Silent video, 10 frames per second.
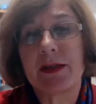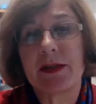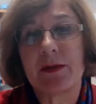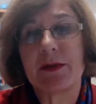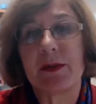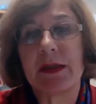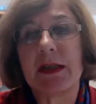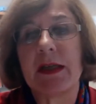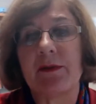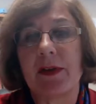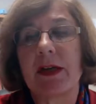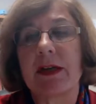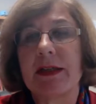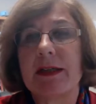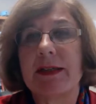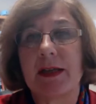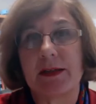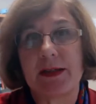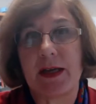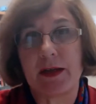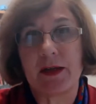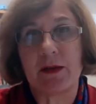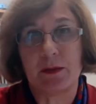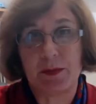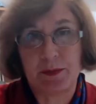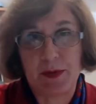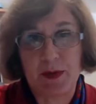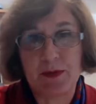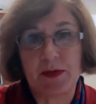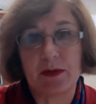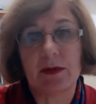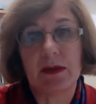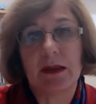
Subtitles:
So it was really a very detailed technical proposal.